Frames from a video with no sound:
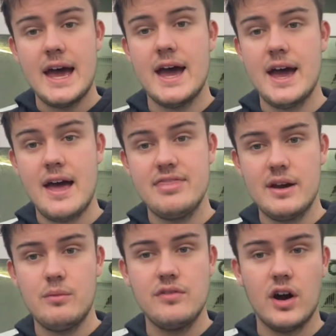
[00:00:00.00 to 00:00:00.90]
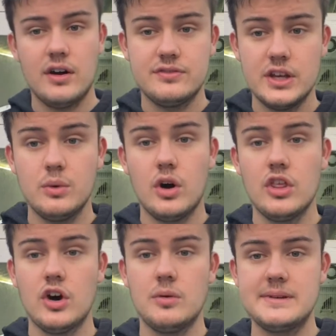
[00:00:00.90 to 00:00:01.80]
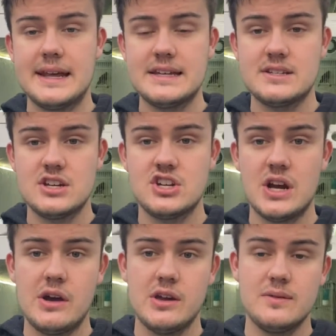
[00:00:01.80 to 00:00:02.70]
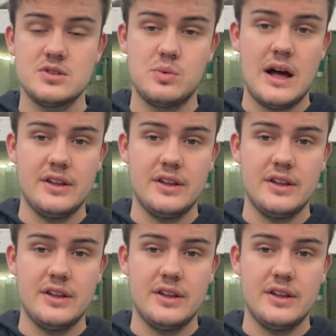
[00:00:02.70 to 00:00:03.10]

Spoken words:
And then we've got a few other updates to show you as well,